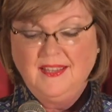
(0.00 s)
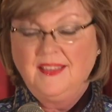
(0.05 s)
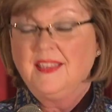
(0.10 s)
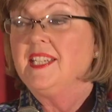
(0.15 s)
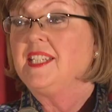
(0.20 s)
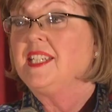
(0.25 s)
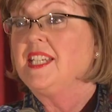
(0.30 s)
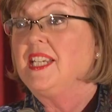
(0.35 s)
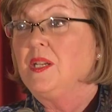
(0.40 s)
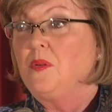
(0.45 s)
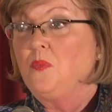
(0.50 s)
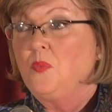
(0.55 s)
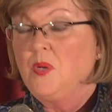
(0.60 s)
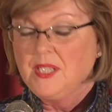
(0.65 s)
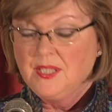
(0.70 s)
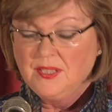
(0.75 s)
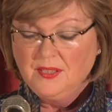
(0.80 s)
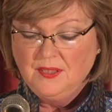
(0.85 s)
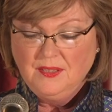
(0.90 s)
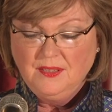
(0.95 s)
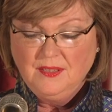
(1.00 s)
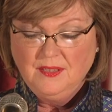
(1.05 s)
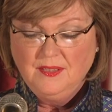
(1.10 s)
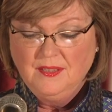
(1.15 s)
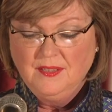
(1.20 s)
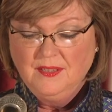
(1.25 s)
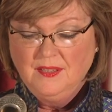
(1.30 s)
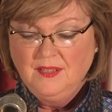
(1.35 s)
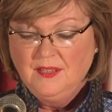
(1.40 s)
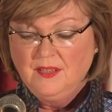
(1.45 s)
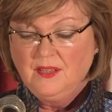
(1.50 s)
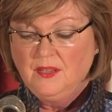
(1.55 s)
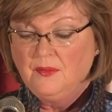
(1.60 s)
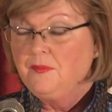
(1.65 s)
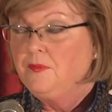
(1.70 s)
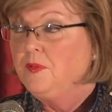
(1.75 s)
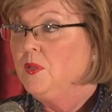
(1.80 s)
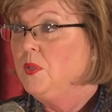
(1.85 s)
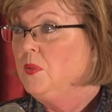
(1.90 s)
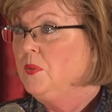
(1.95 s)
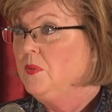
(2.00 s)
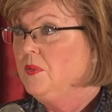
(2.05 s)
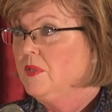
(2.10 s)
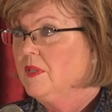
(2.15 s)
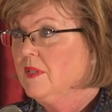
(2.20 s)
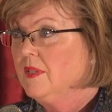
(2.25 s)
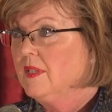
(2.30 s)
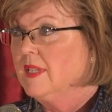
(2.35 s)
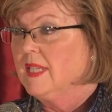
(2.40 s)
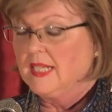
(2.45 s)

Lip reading: the tin whistle, the flute,